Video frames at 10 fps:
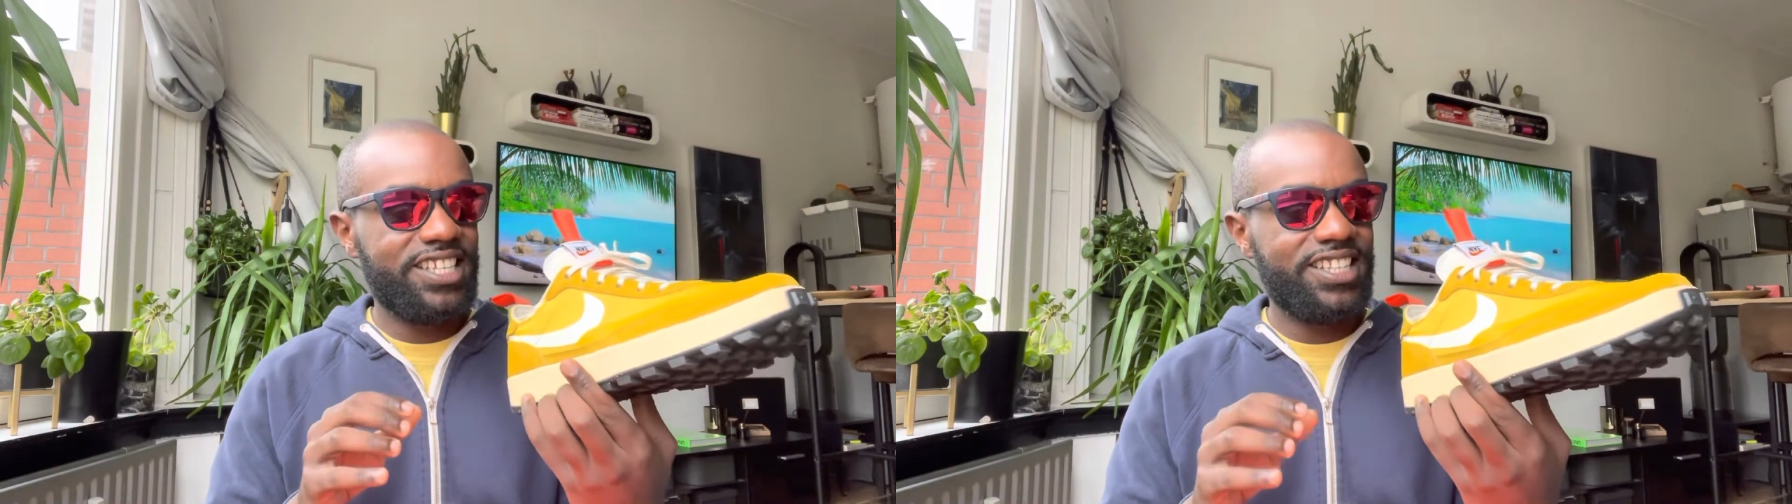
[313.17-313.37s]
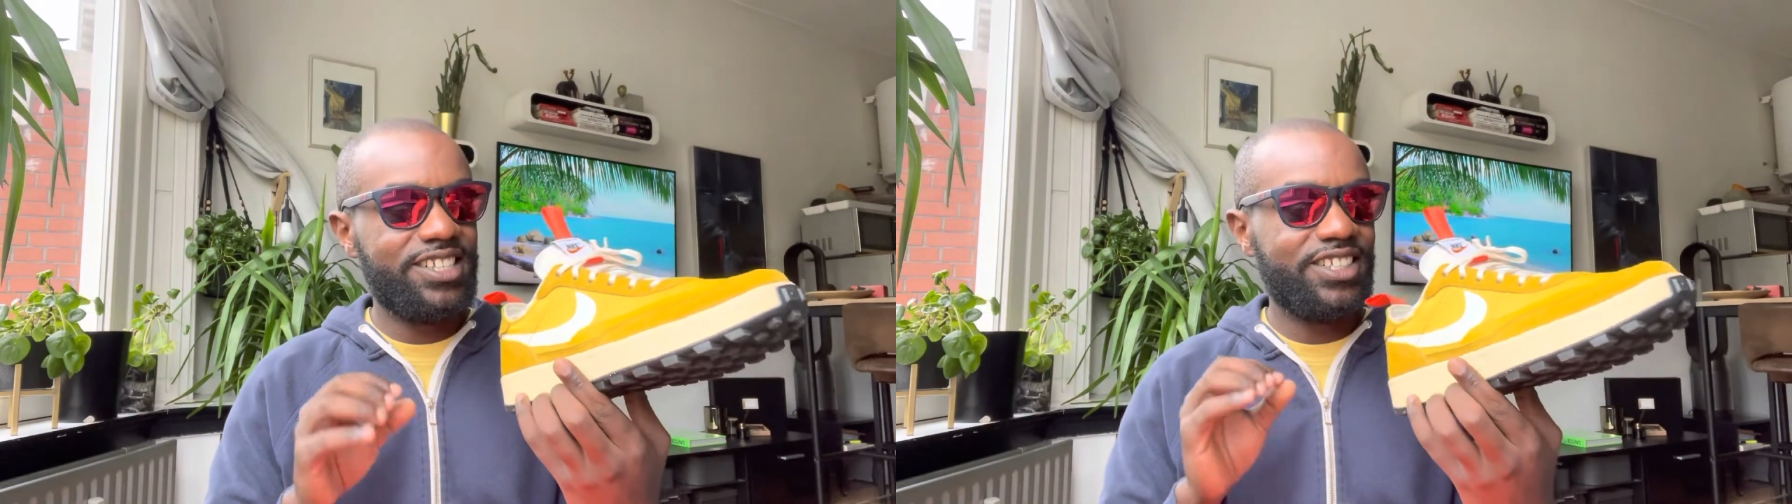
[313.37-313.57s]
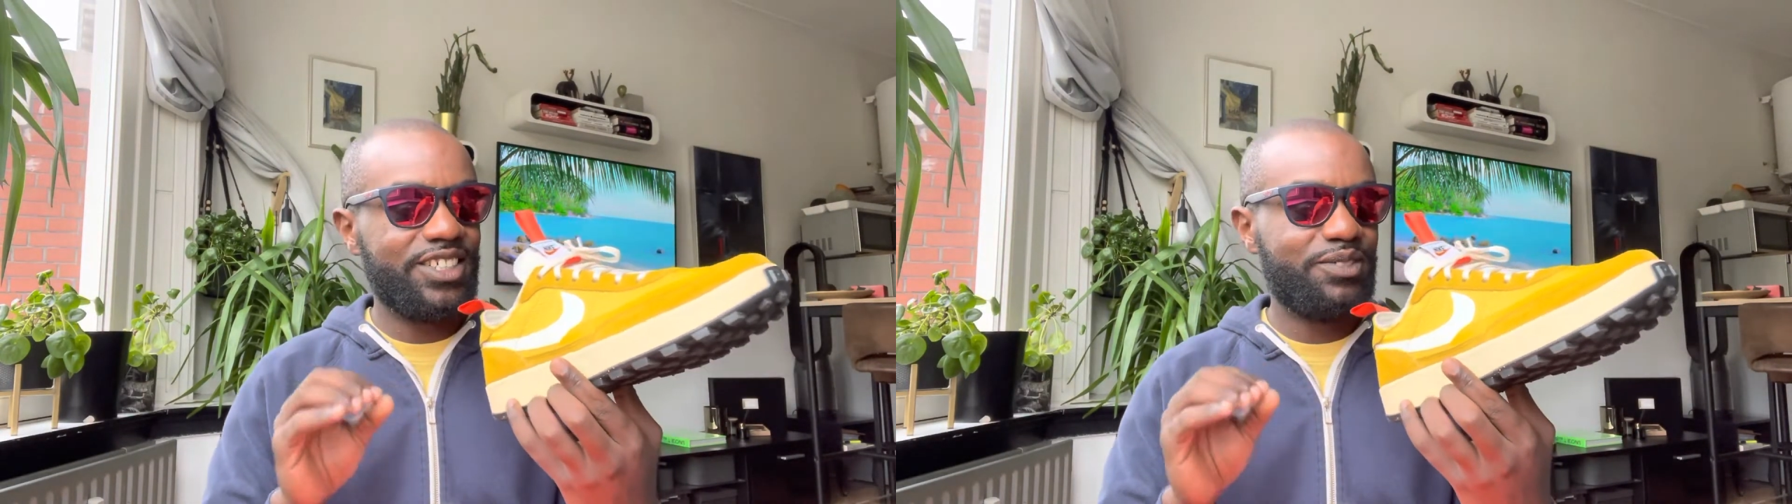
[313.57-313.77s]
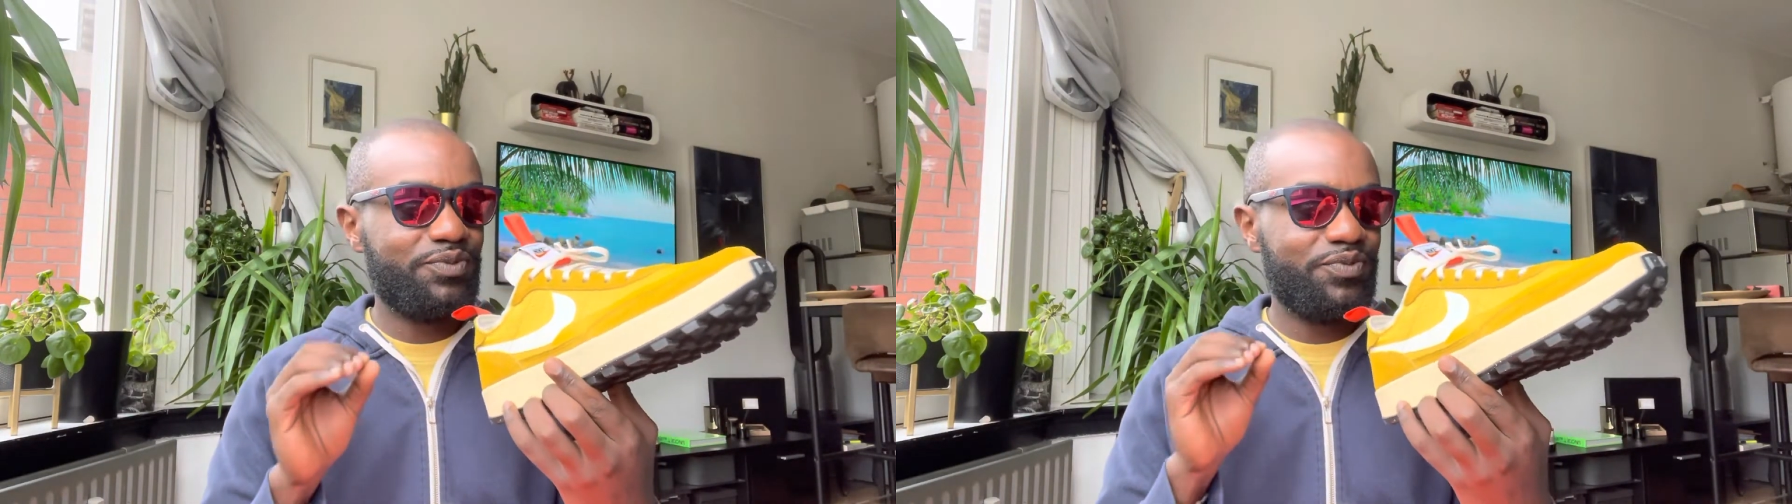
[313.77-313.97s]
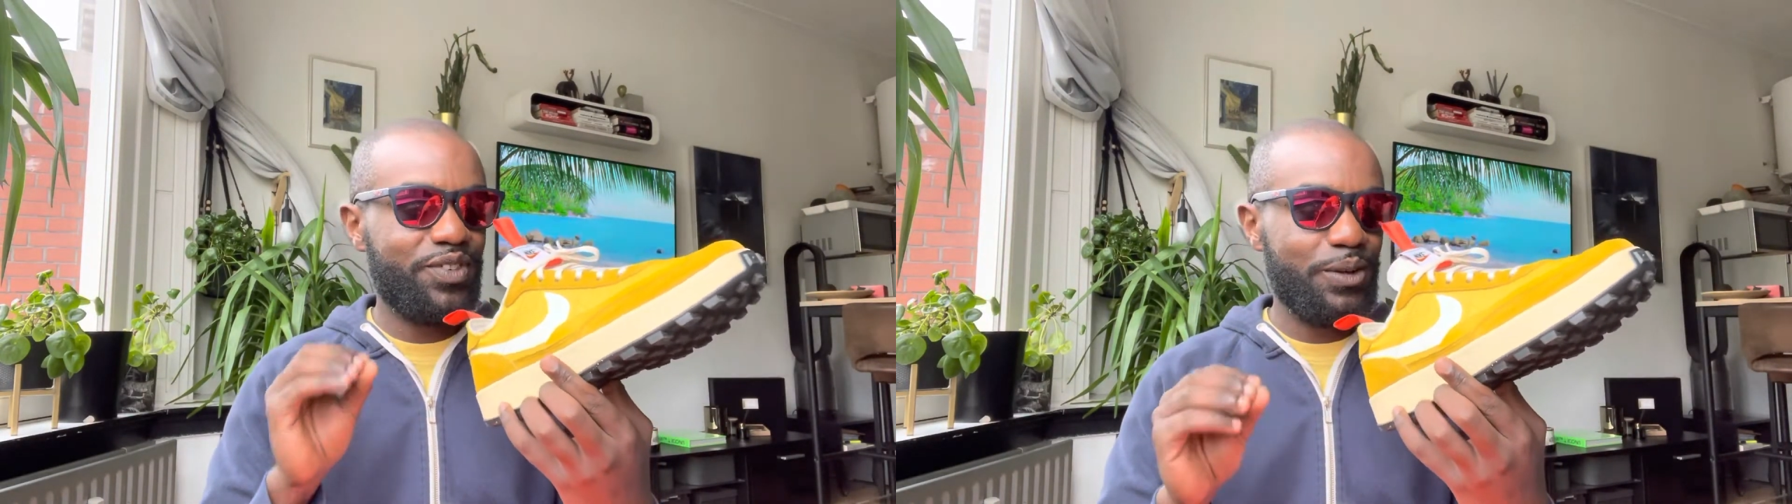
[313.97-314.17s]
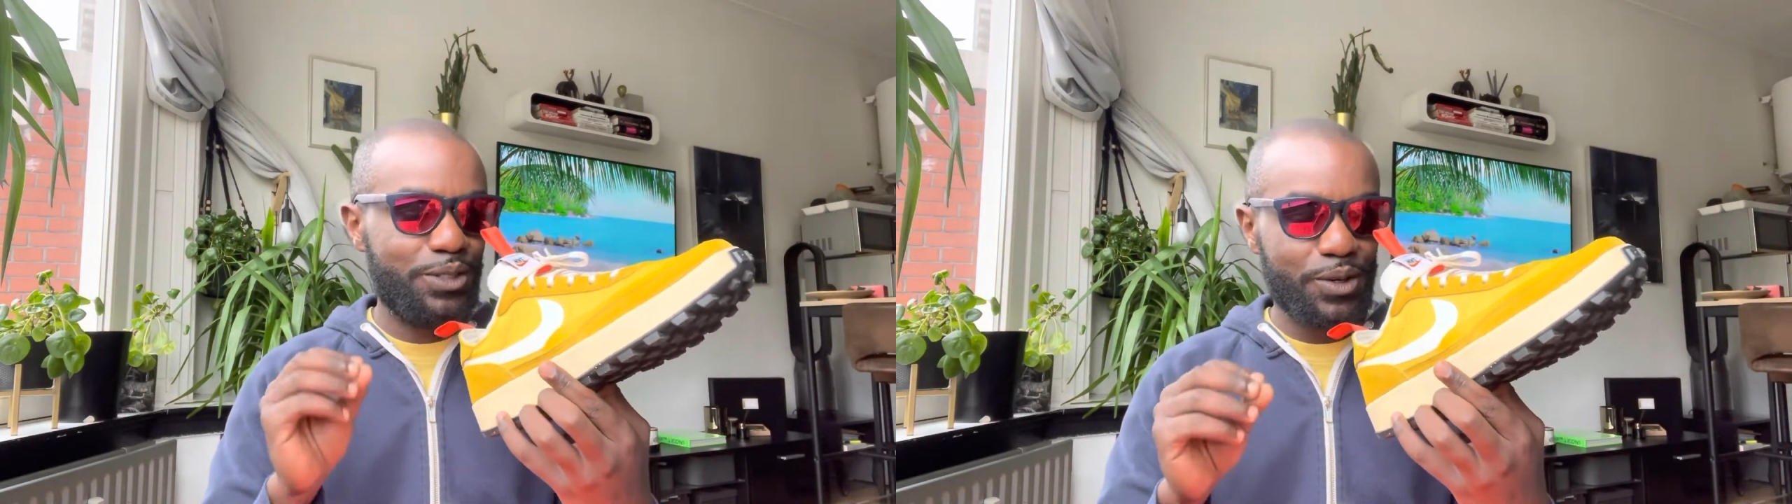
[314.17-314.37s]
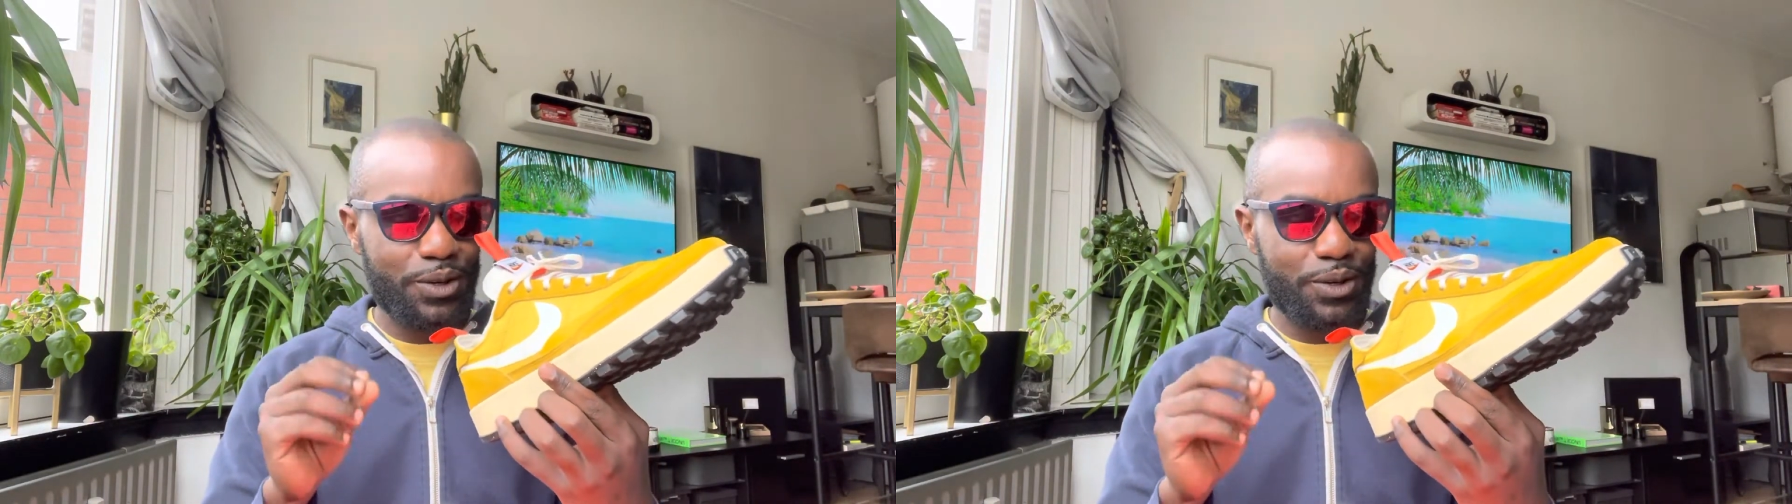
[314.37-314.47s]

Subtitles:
They just feel so